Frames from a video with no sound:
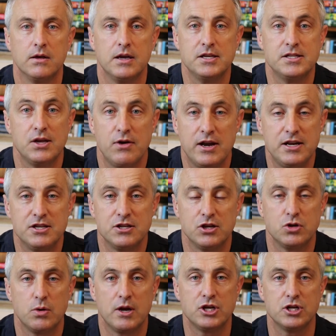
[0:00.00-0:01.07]
is there any
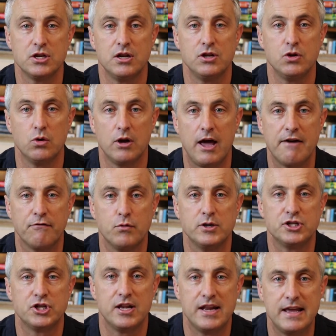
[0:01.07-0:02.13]
situation in your life
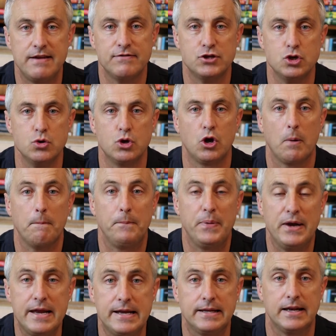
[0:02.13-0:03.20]
which leaves you
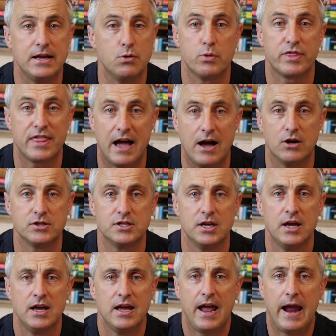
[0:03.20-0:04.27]
completely without
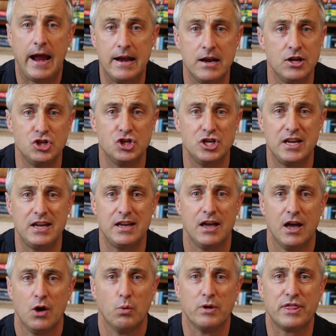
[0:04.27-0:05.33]
energy,
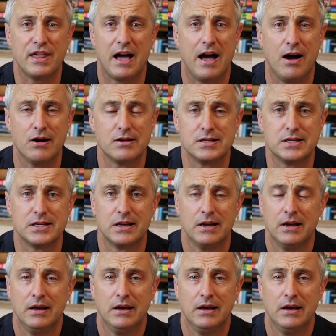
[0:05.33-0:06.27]
without